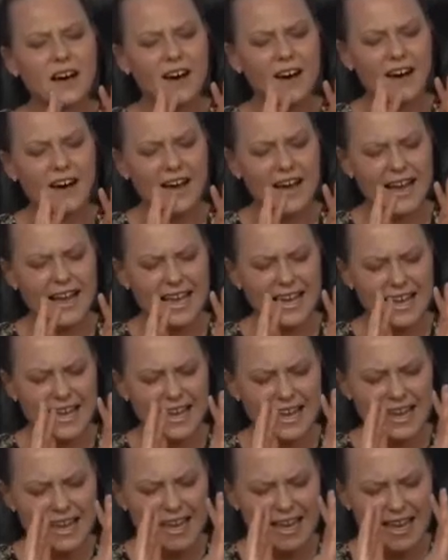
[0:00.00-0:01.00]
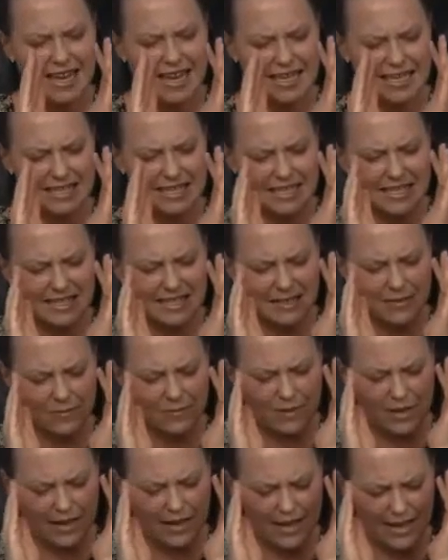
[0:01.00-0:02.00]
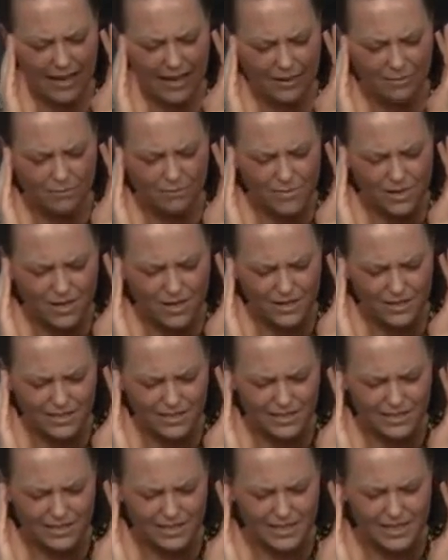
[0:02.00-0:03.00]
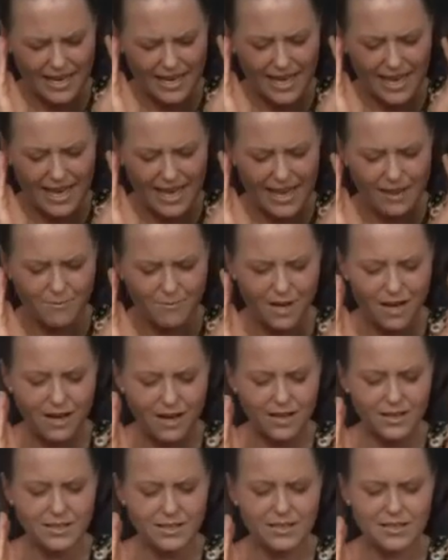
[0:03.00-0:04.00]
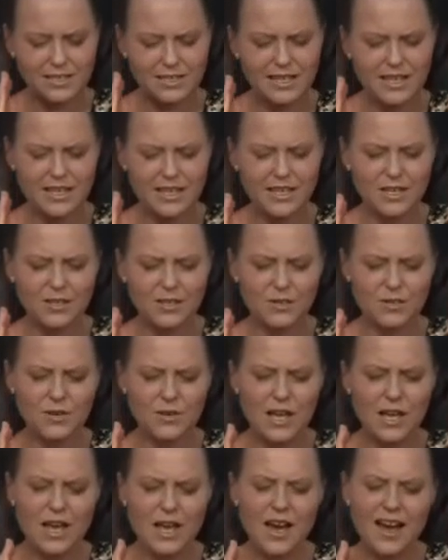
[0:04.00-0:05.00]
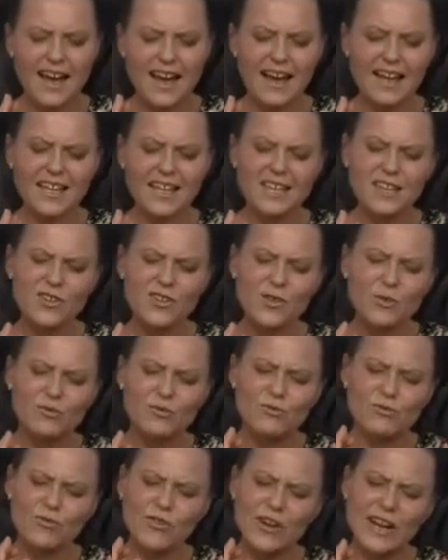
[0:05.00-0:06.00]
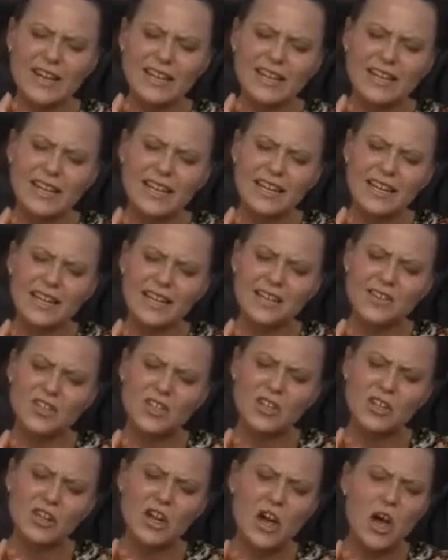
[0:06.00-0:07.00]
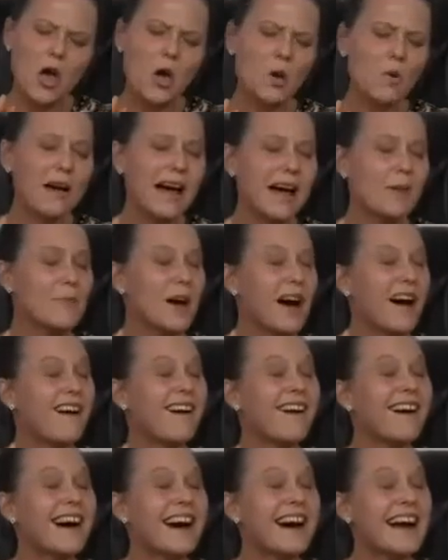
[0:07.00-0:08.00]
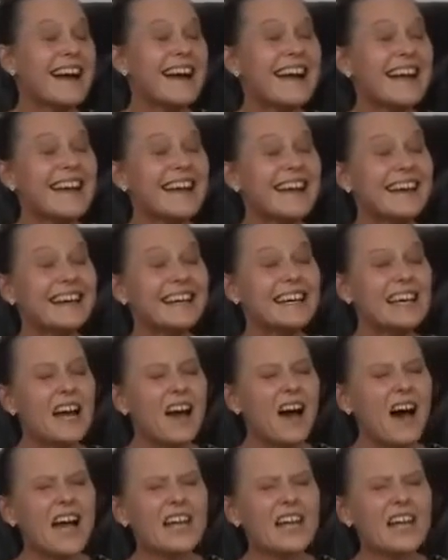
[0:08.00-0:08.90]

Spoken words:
I, as a divine master, am asking you, are you ready to go up higher?